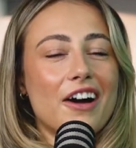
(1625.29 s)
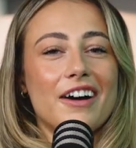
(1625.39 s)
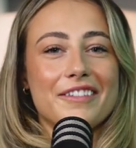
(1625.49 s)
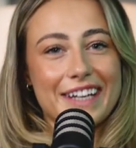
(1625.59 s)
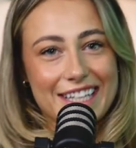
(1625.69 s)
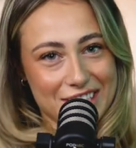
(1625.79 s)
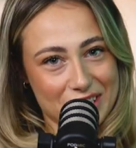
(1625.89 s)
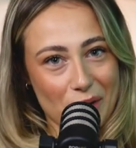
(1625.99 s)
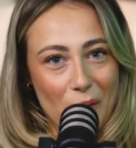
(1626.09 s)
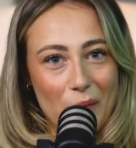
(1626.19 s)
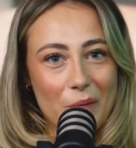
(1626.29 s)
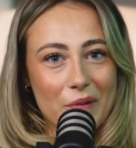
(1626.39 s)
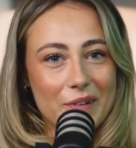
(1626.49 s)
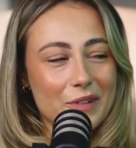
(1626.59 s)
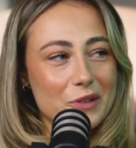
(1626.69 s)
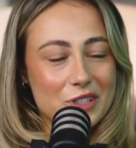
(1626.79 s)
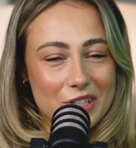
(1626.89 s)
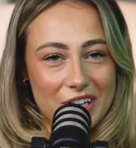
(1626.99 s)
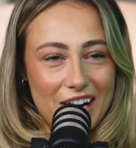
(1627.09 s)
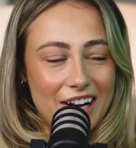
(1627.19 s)
covered in salt or
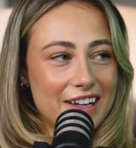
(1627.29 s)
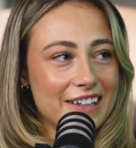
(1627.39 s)
sugar.